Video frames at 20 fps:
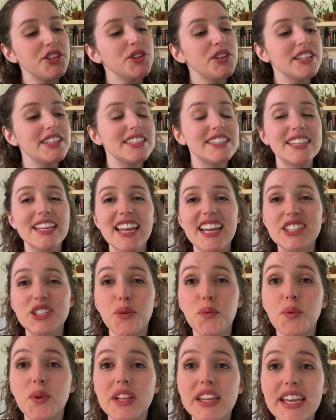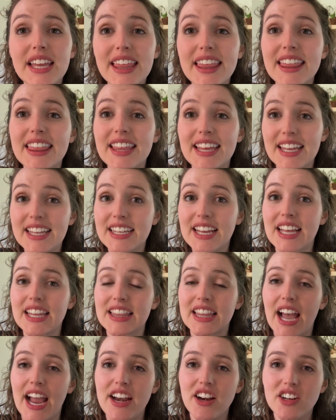you can see, it's a really thin
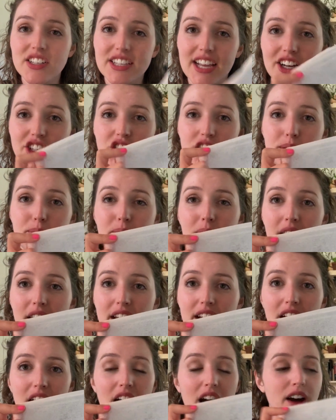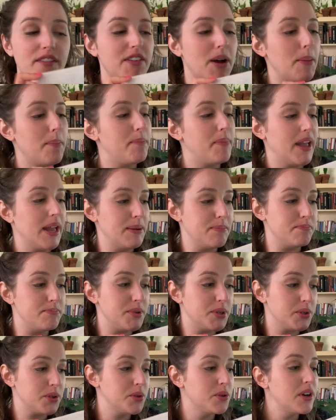liner. It's actually made of
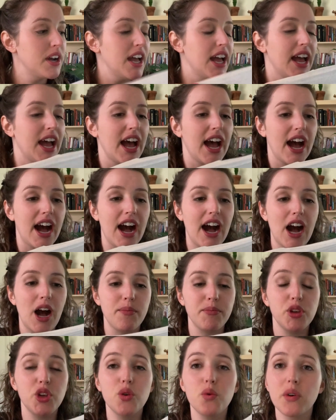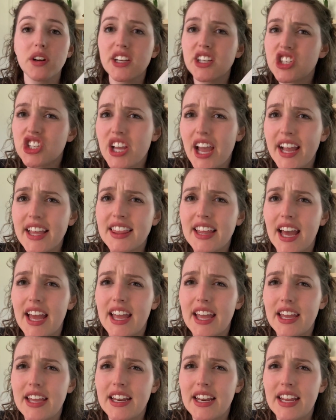bamboo. You want to check
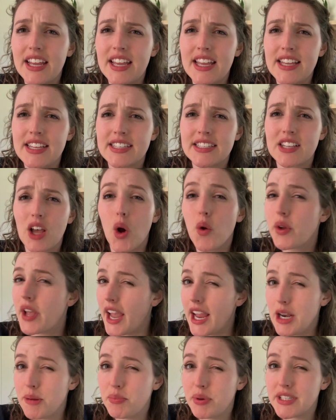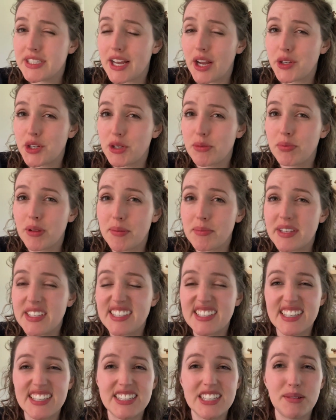that it is okay to put down your plumbing
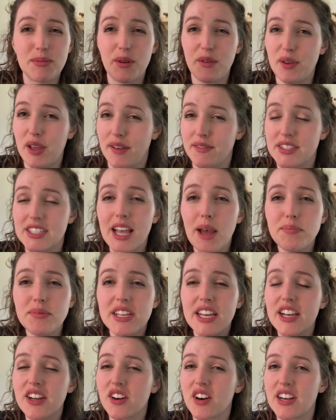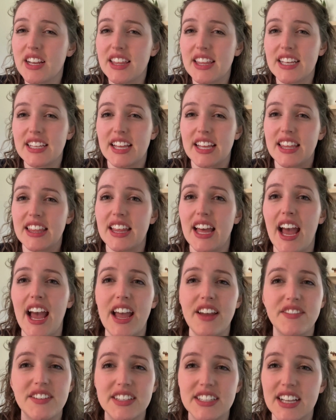system if you have septic or anything like
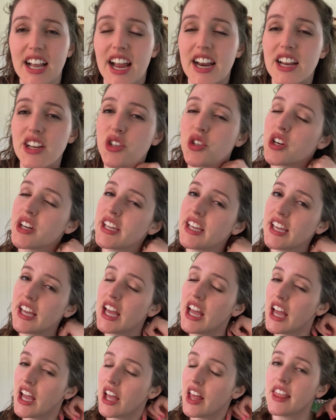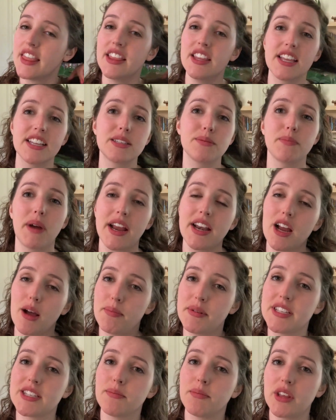that. If it's kind of tricky, this might
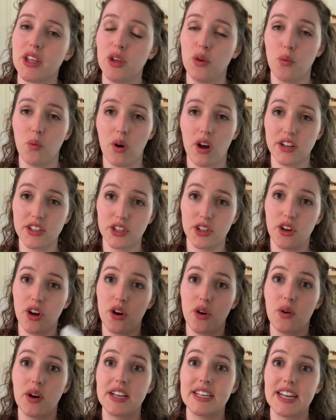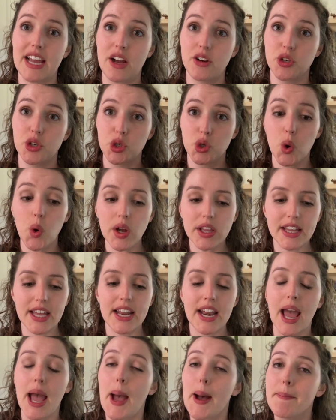not be something you want to go down your
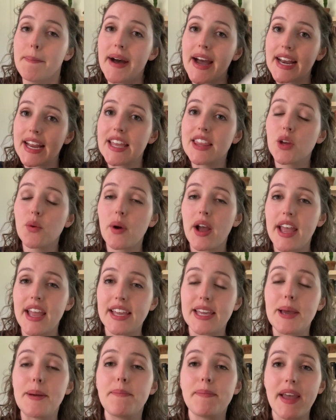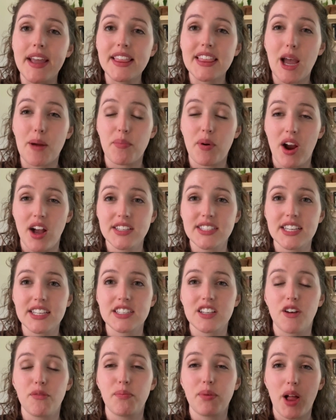toilet, but either way, it can make that
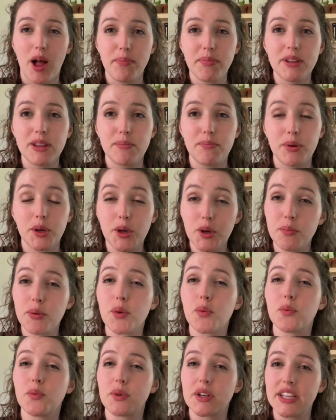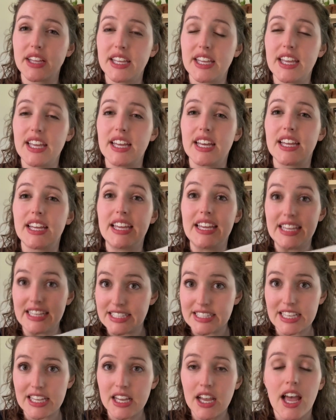process of plopping the poop really
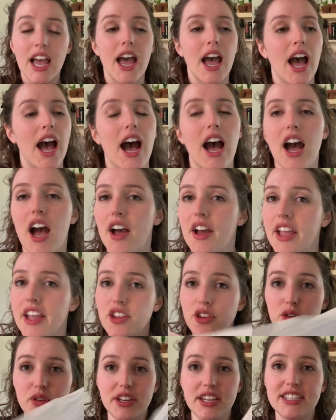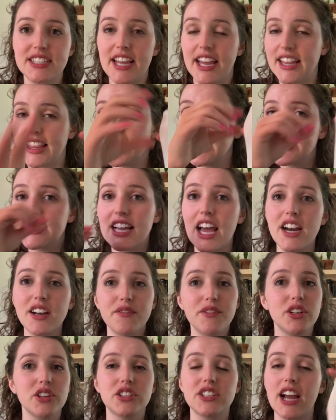easy. You can take this out
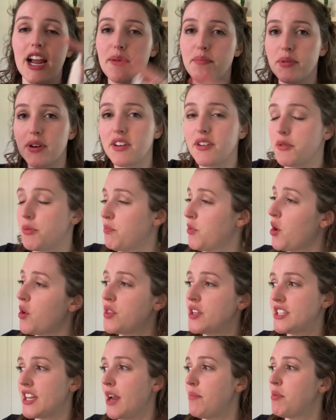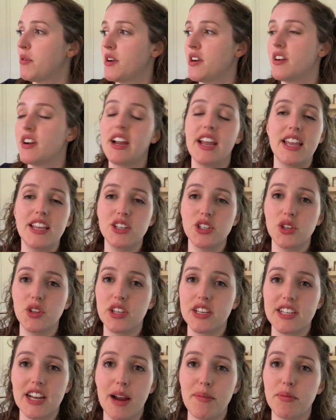of your diaper, throw the diaper into
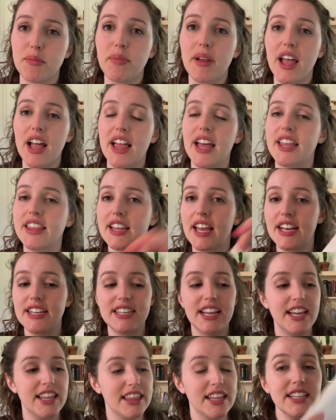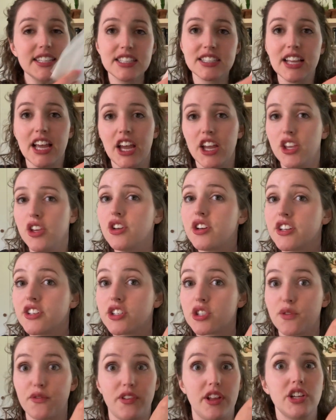the diaper pail, and then take this. You could
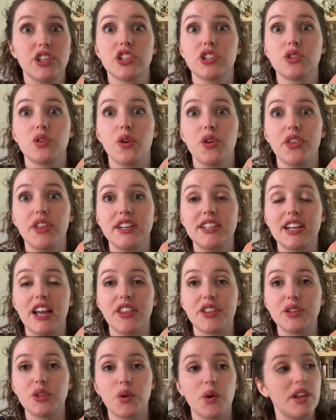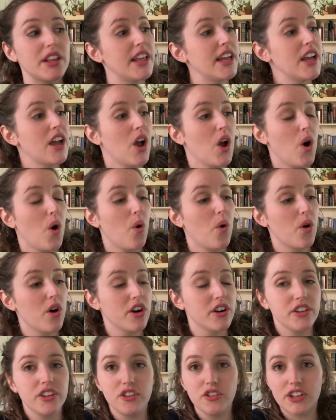just flush this whole thing down the toilet,
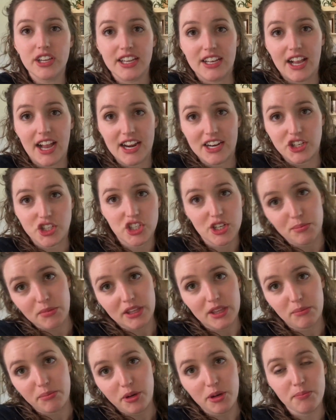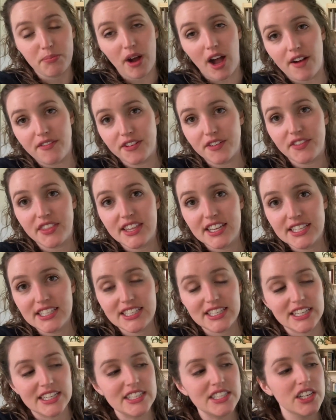or you can kind of shimmy the poop off of
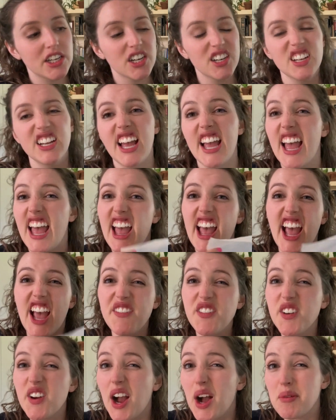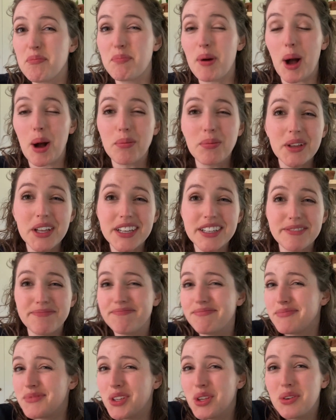this easier. If you're out in public,
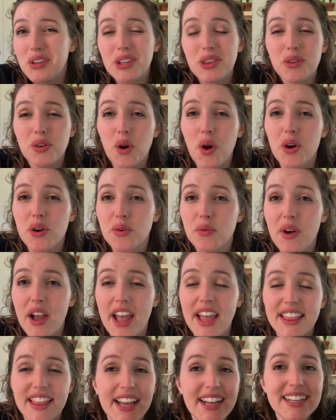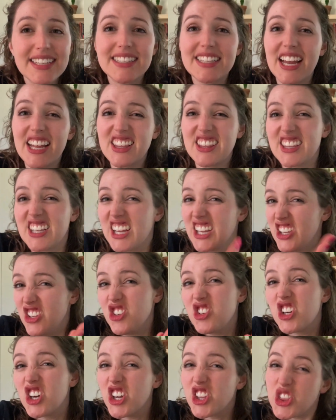you can throw it away. Like I said,
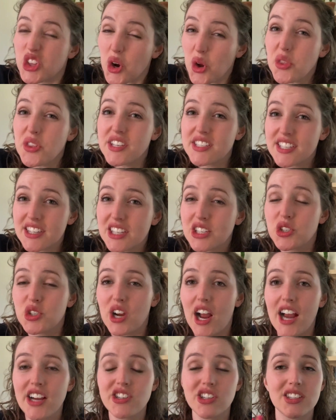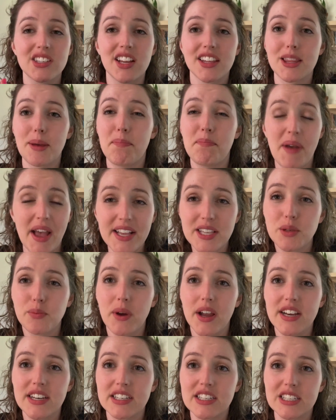you could throw these in the trash. It's not the best
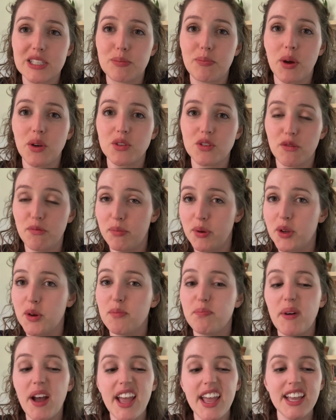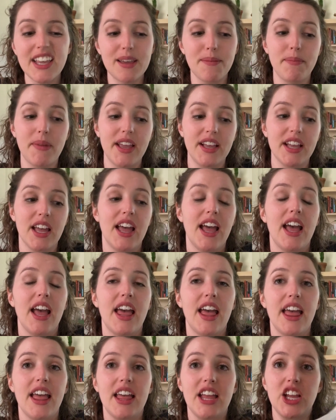way to dispose of poop, but it can make
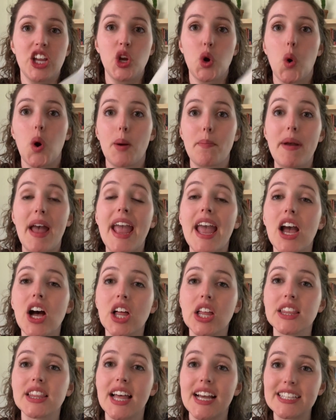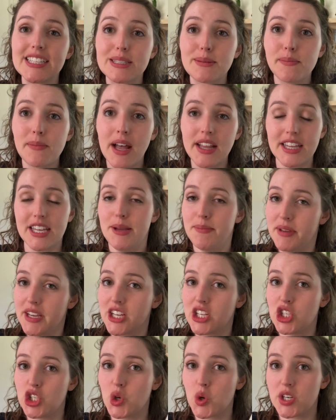your pail less smelly
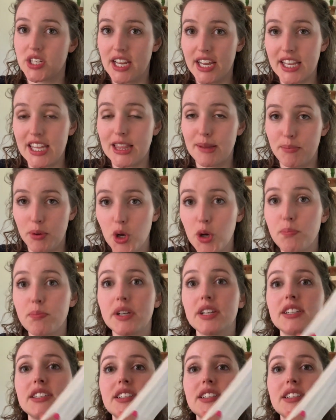because you are taking the poop